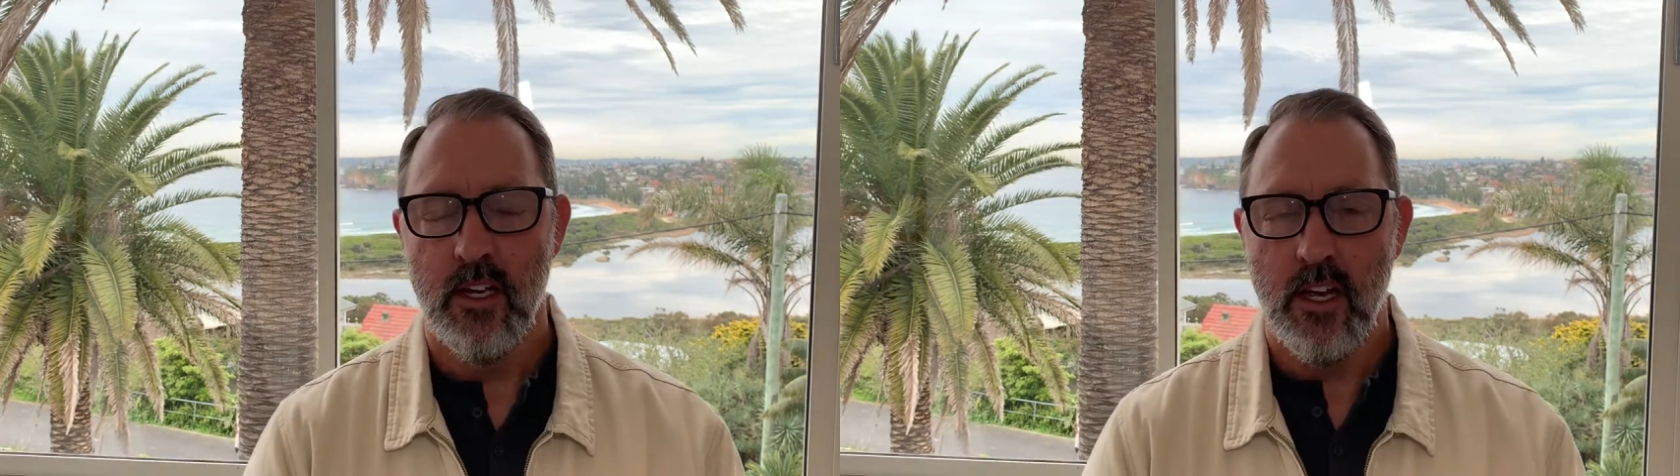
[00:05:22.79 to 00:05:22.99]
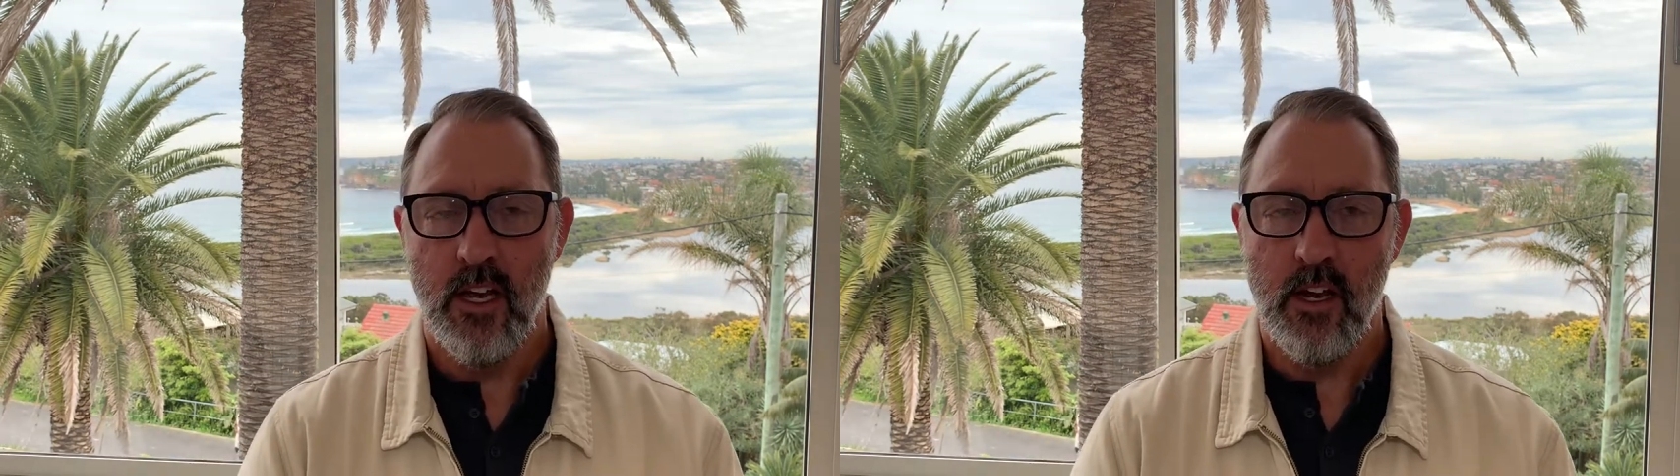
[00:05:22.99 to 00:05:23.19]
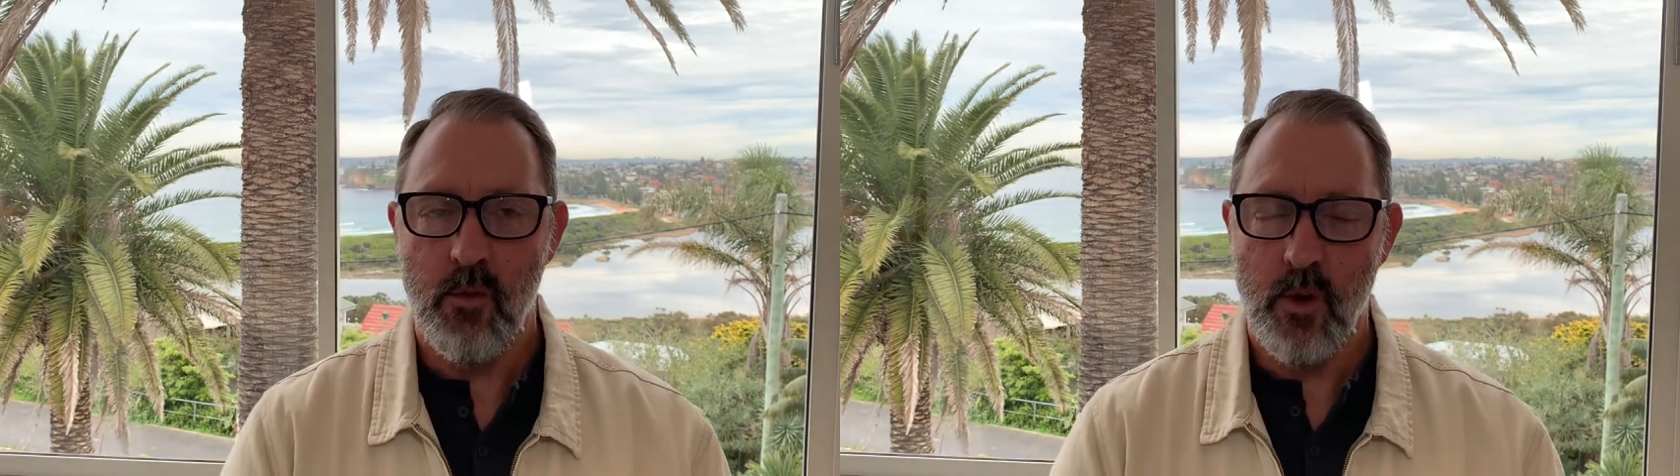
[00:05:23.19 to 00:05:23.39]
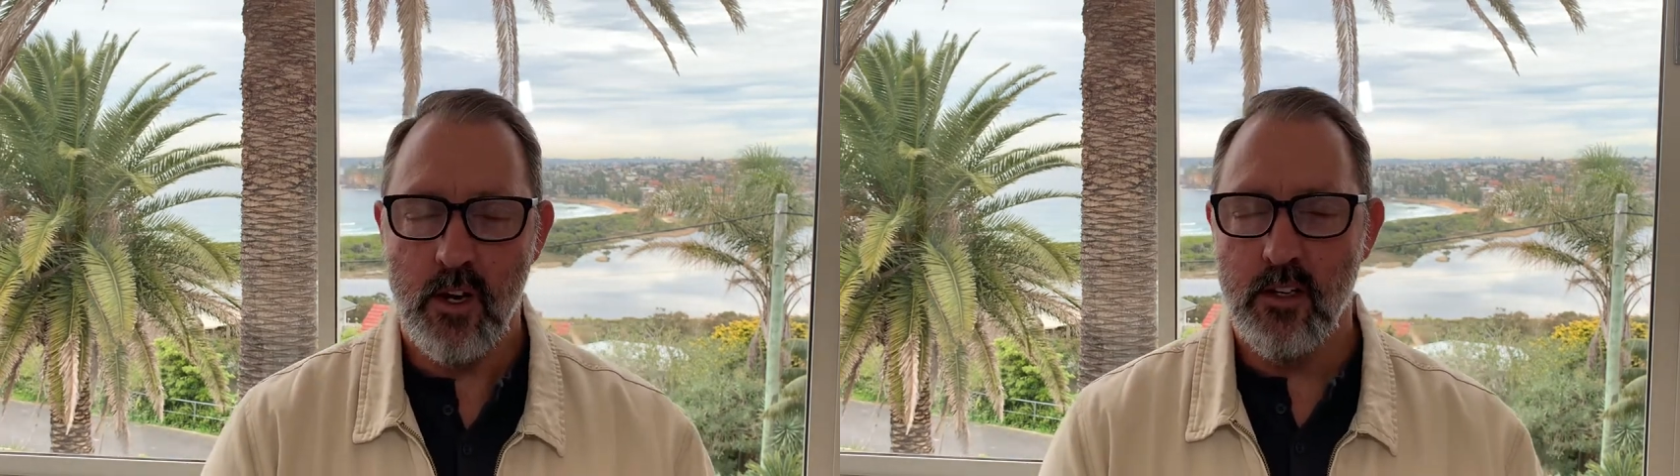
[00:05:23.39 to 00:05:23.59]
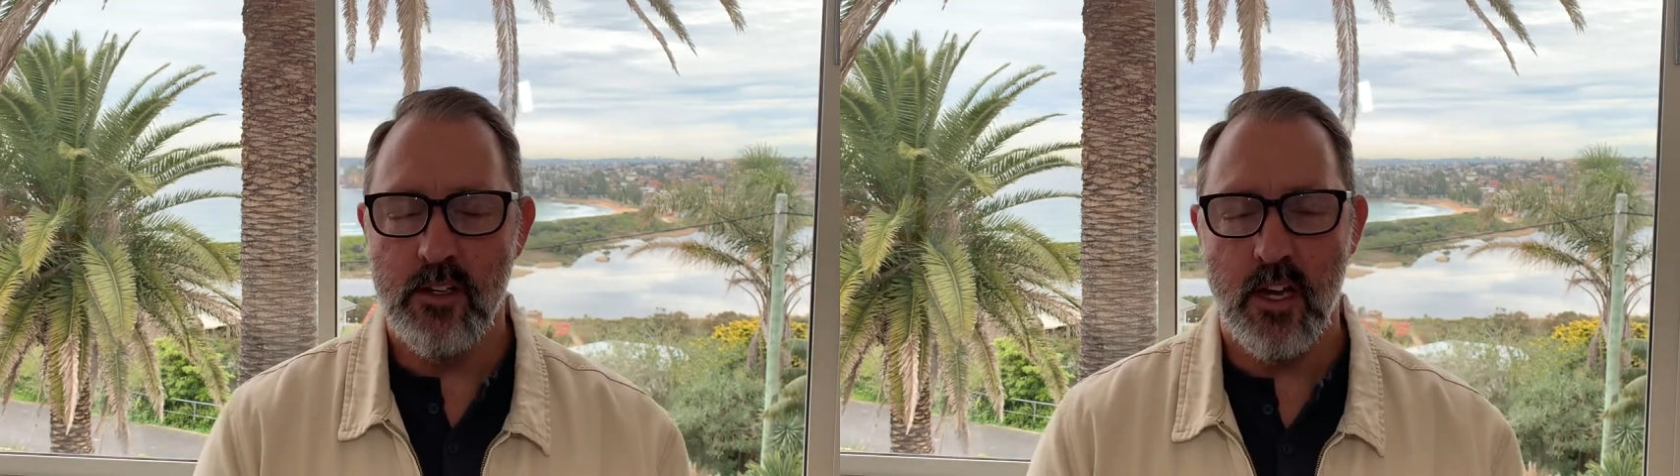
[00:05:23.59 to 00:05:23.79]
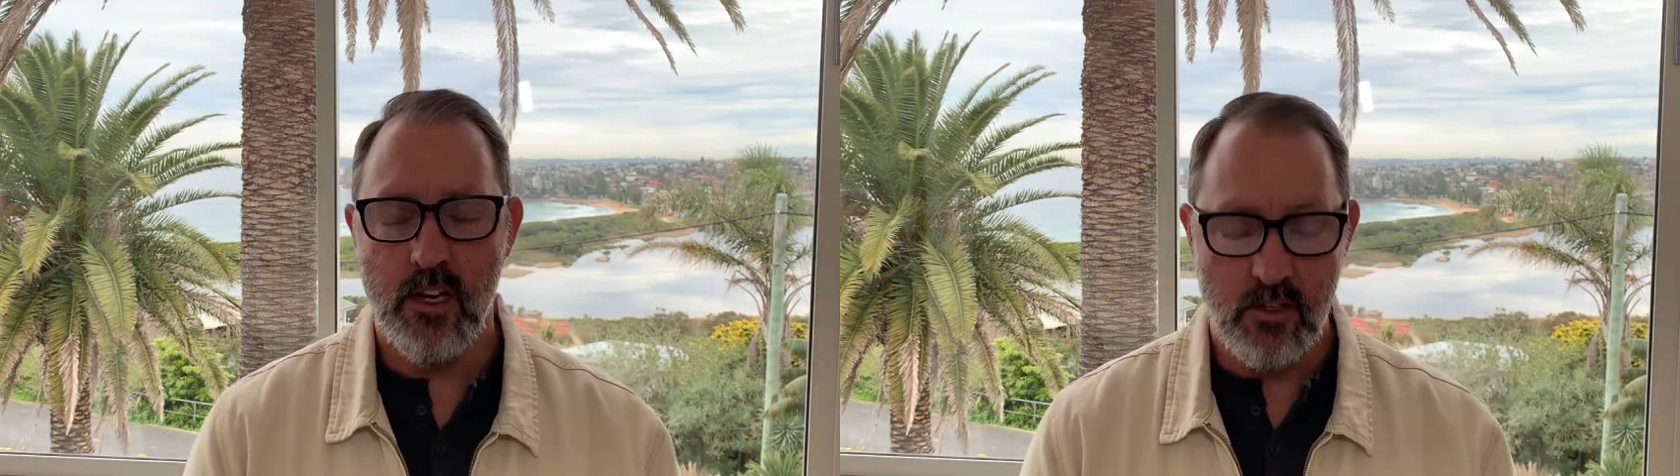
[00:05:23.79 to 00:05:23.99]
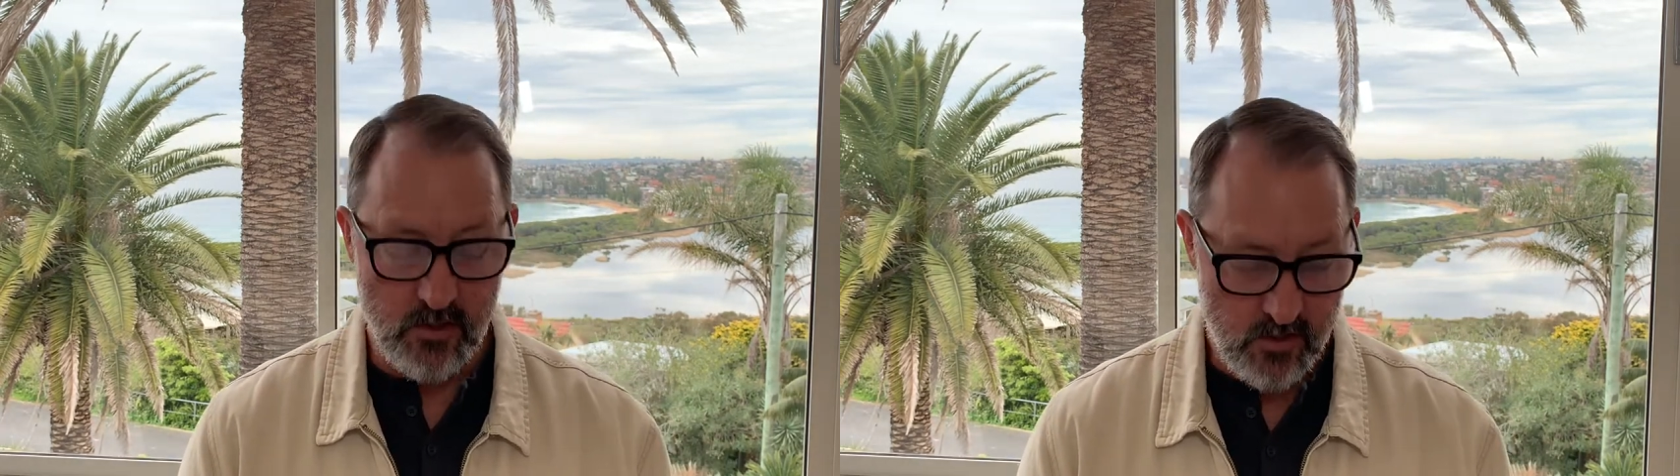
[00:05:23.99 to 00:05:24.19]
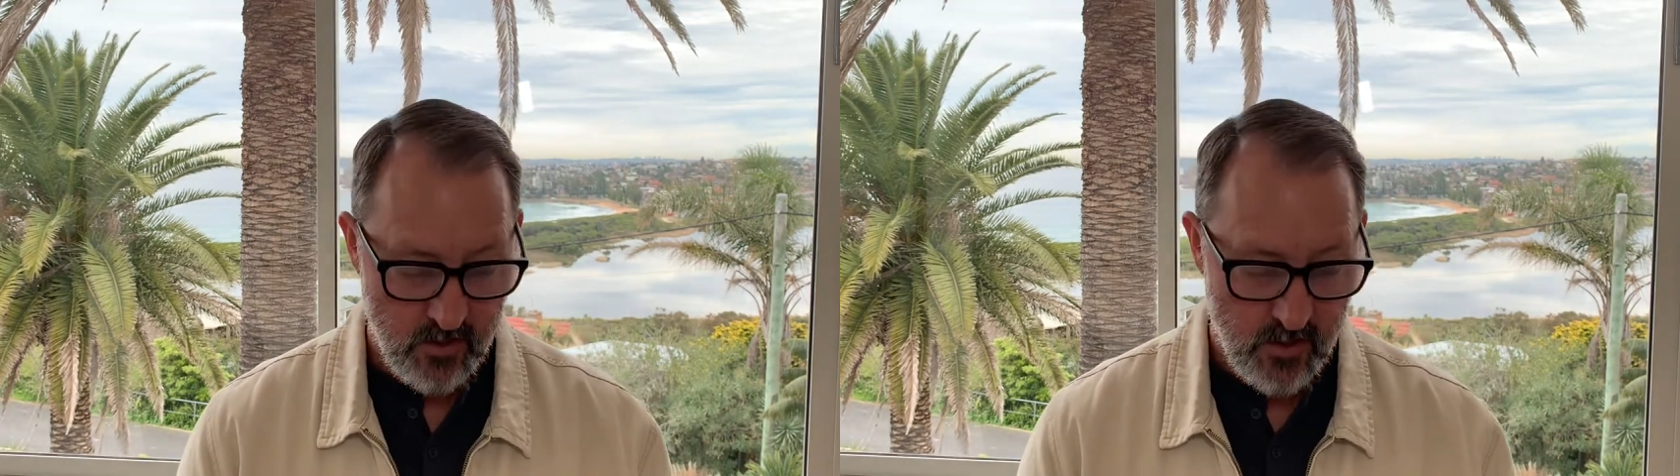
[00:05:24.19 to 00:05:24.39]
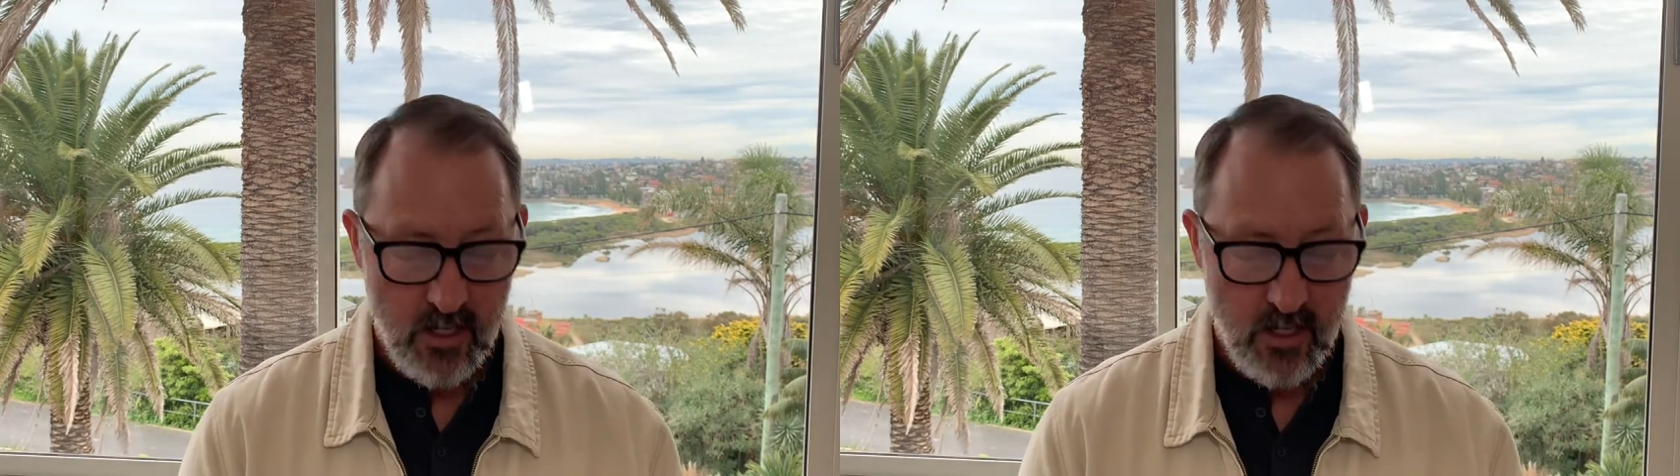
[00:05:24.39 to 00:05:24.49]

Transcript: and what it entails.